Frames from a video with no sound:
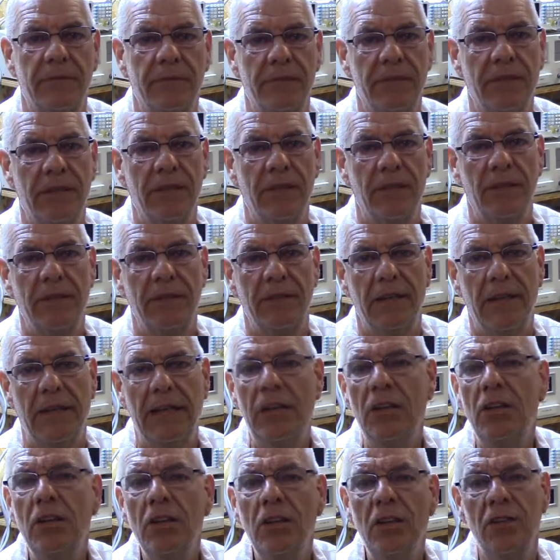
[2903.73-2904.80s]
You know,
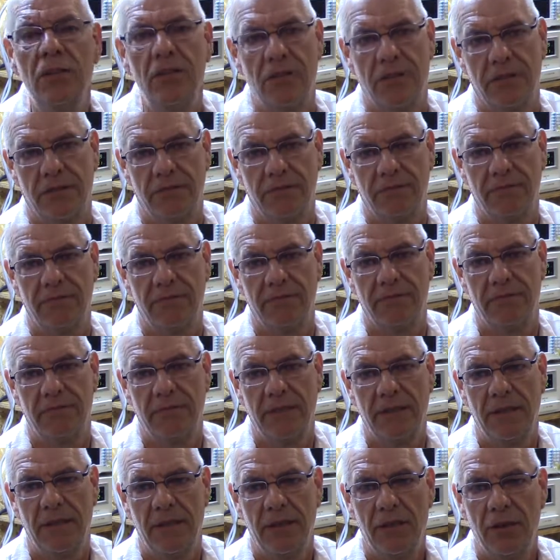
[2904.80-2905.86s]
illusion.
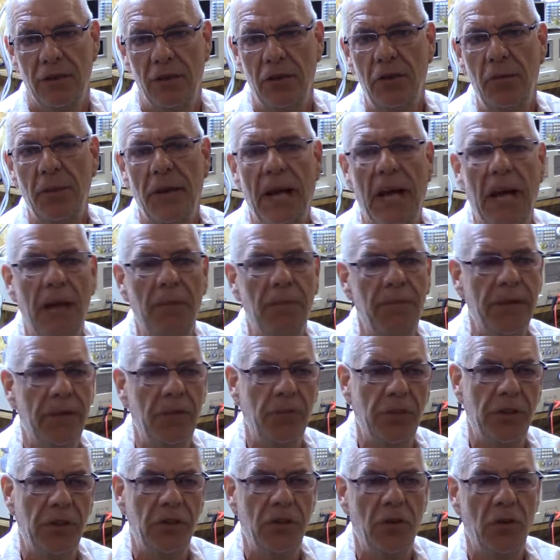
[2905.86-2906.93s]
Look what happened
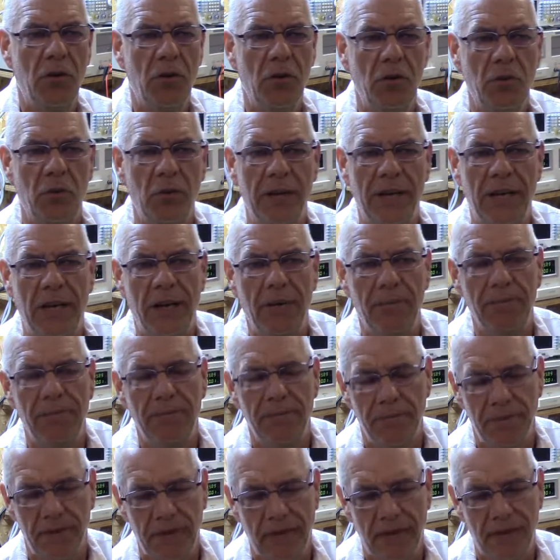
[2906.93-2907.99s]
when the gold went up
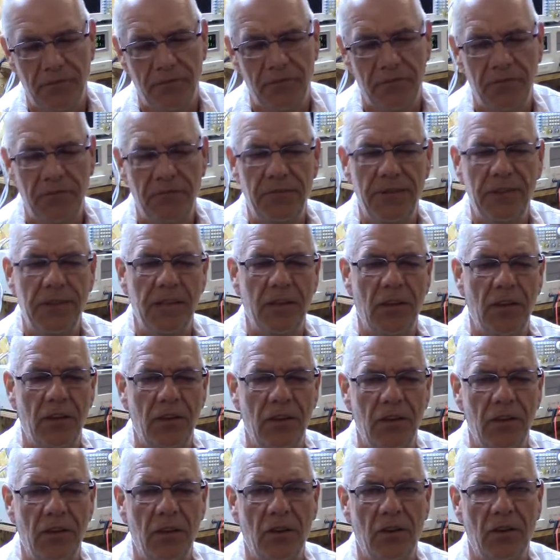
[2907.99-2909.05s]
at
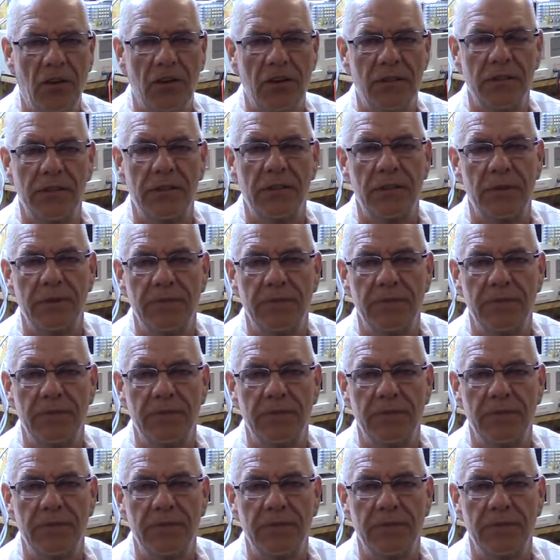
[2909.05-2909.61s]
$1,500.